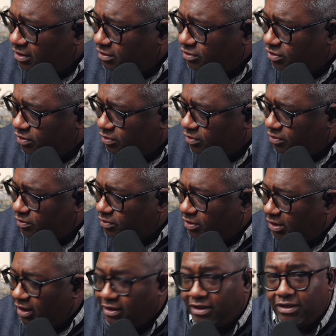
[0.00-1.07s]
to
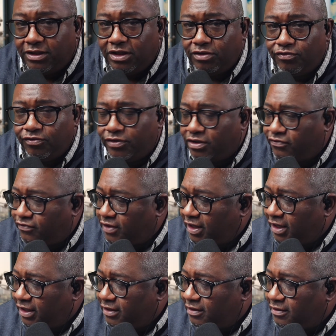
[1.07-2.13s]
kind of get rid of
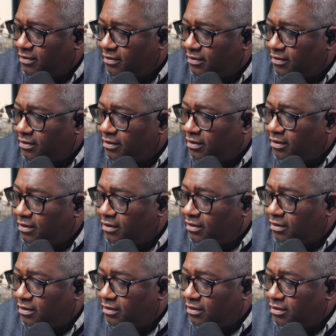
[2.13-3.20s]
that
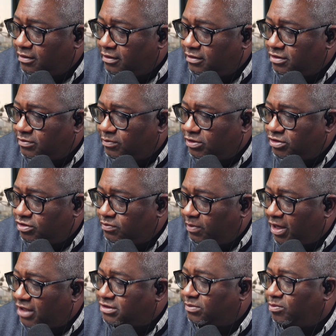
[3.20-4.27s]
as much as
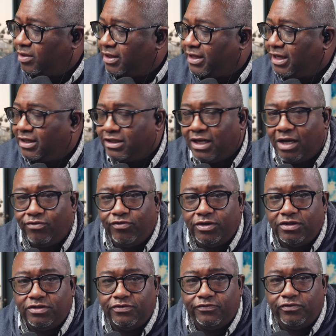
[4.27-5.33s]
possible. I kind of got rid
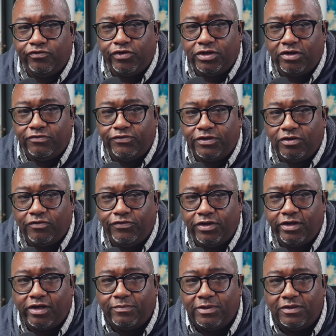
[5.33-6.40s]
of it over
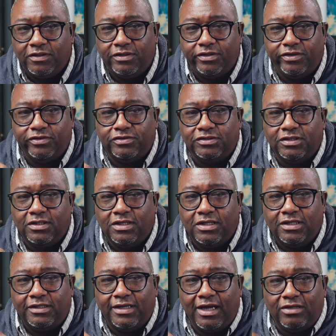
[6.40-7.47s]
there, but then there's
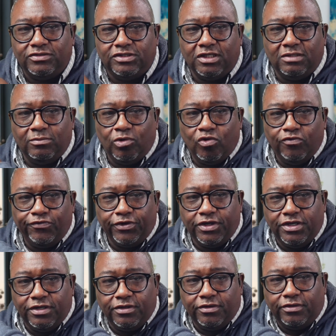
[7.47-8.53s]
now some over
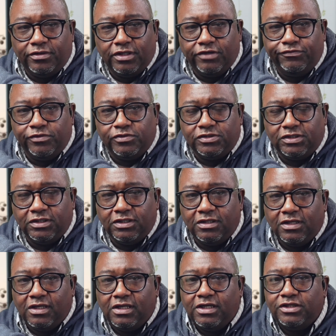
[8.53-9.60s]
here, if you see.
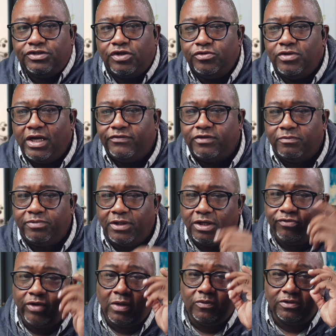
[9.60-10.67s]
So you have to play
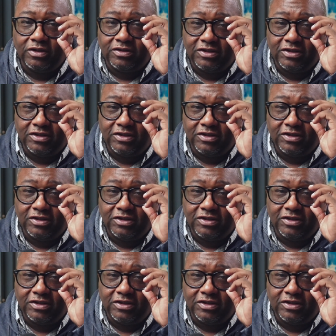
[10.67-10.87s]
around with the